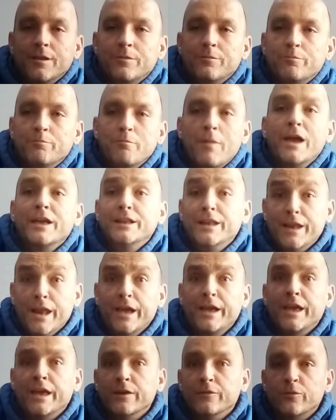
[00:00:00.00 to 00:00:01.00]
mainly
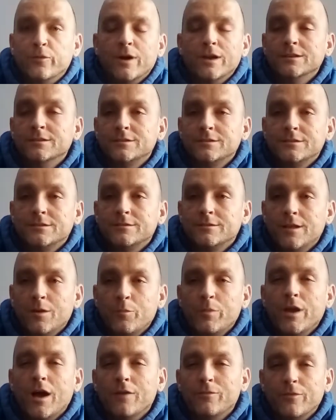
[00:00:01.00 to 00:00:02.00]
negative ways. There'll
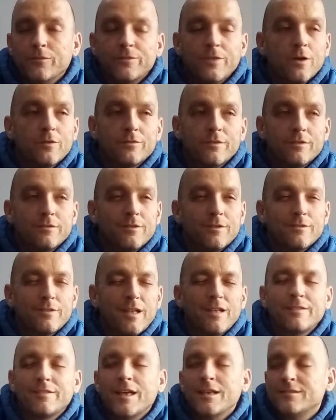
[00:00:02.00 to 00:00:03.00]
be other,
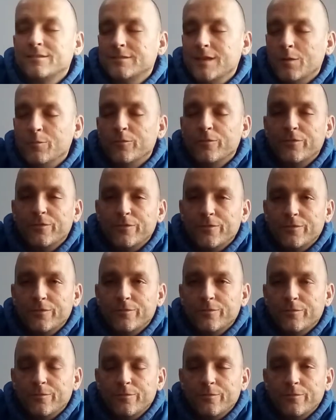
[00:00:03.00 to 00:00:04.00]
there's some,
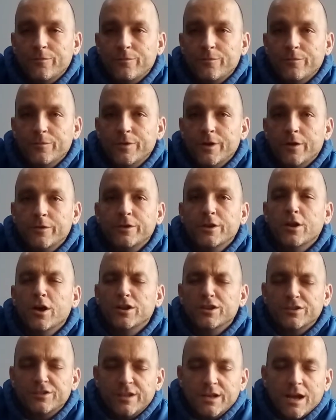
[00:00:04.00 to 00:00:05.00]
you know, you learn
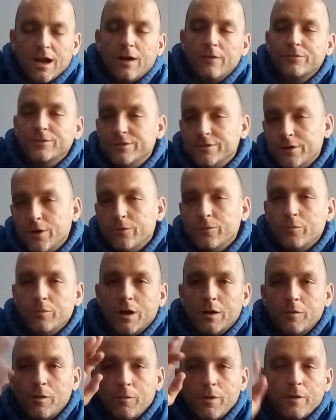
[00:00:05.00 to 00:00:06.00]
to stick up for yourself and
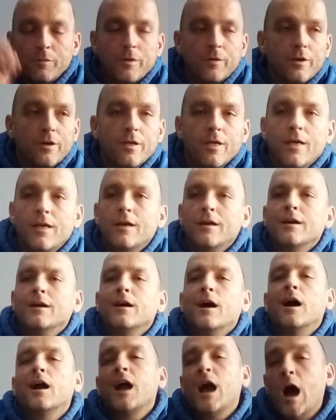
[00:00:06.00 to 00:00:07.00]
blah, blah, blah, blah.
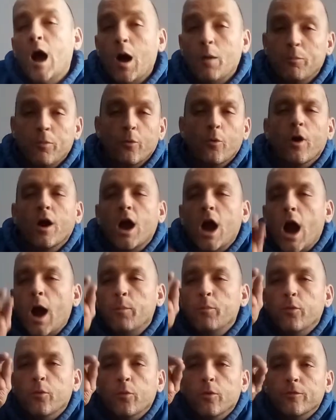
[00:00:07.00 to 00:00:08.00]
A couple
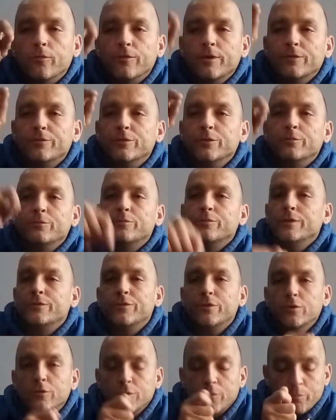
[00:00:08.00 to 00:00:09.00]
of, if you
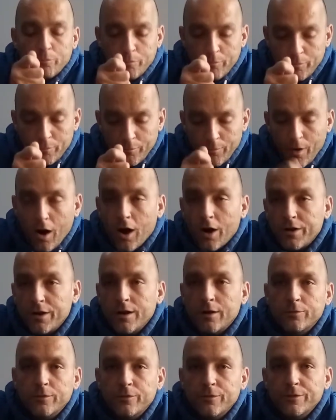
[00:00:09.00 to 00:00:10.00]
look hard
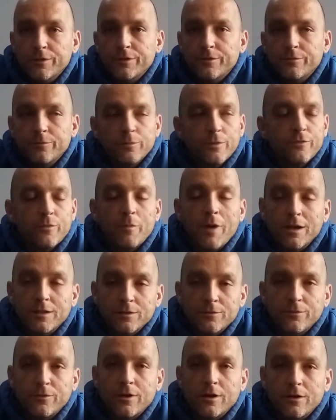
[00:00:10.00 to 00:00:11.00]
enough with a
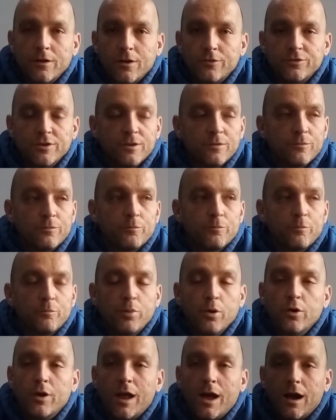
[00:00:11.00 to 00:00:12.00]
magnifying glass, you can
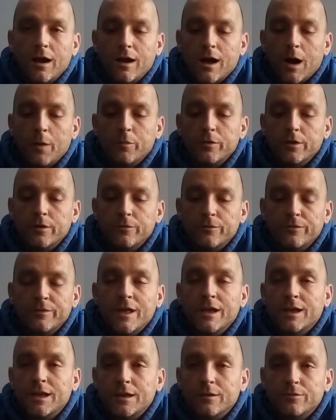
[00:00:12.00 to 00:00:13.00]
pull out a couple of
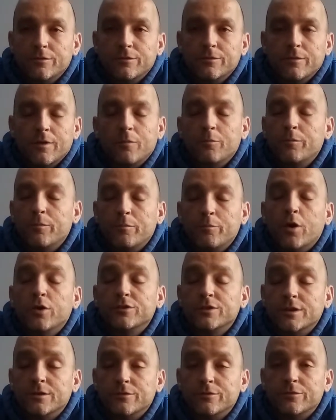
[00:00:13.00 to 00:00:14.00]
negatives,
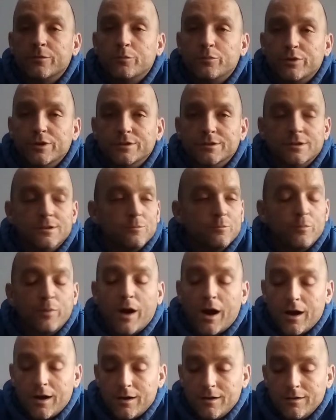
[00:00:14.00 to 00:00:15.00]
positives from prison.
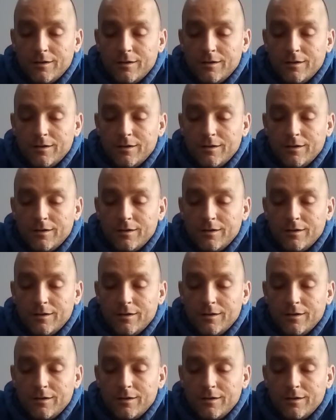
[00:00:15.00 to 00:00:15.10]
But